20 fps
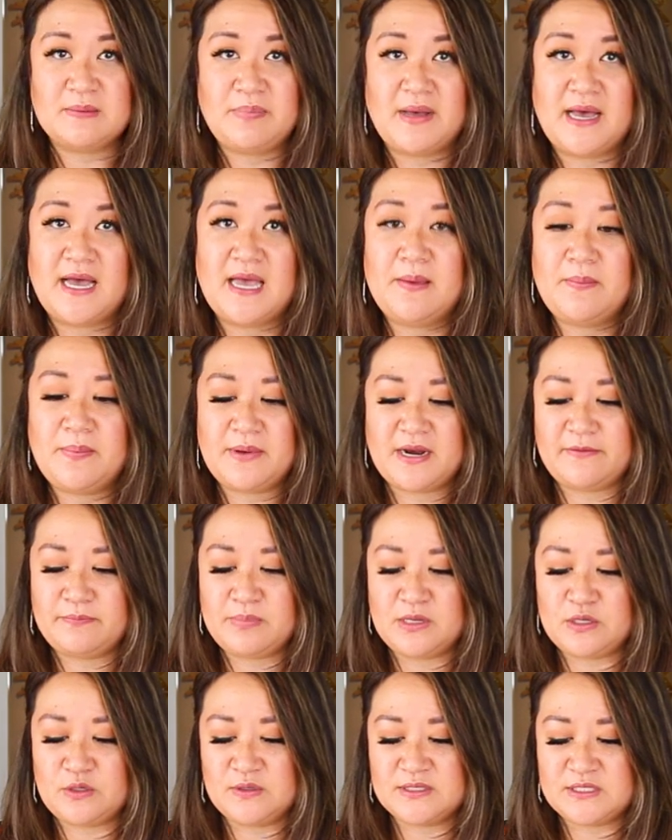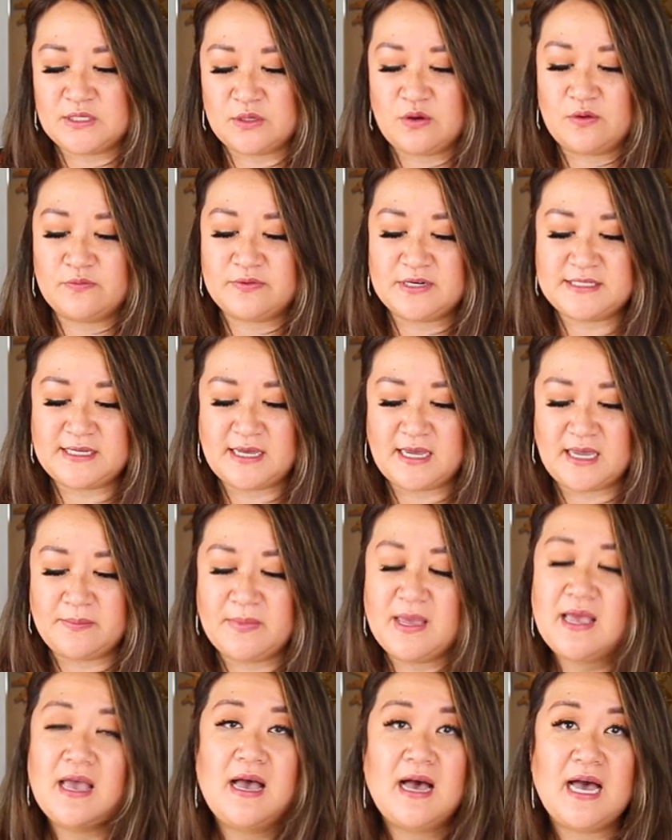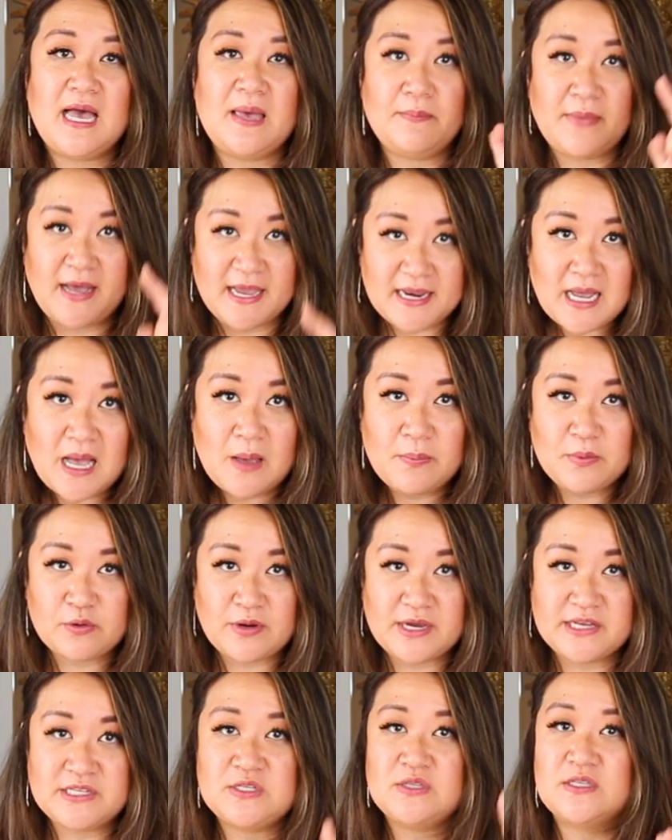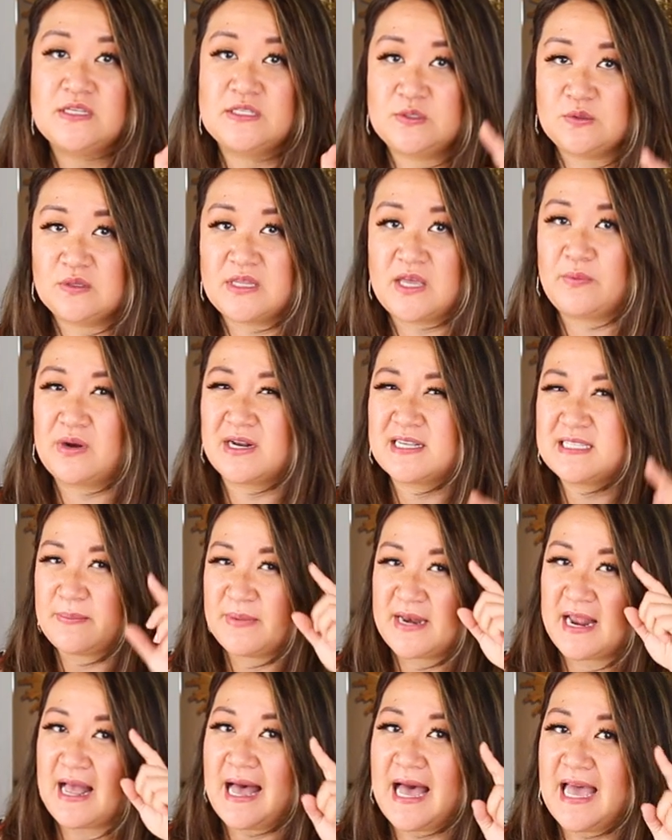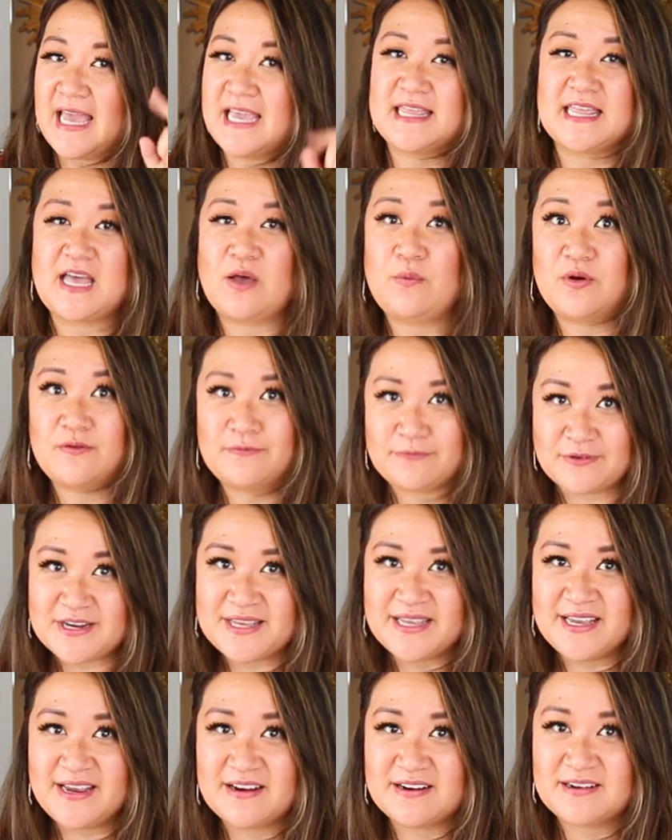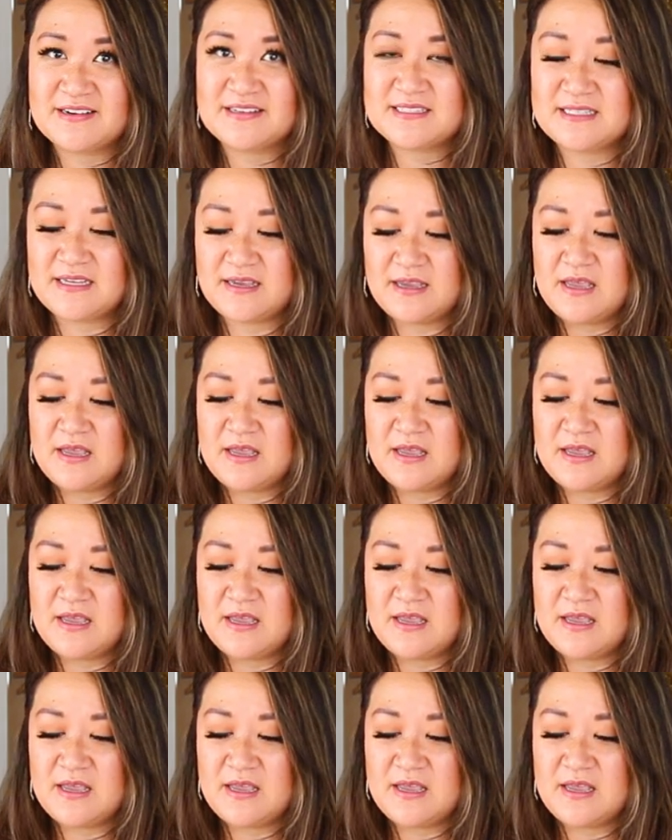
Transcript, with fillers: to buy, but I've been using over time. I might upgrade to the Zulu one because I've been eyeing that one for years.